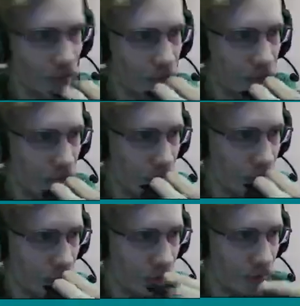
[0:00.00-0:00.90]
Update
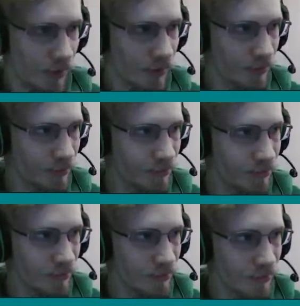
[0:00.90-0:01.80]
her design.
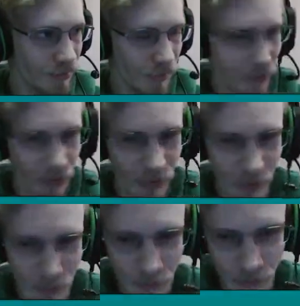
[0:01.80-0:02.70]

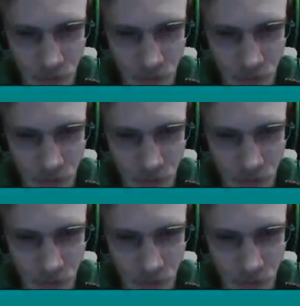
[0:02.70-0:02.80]
Okay.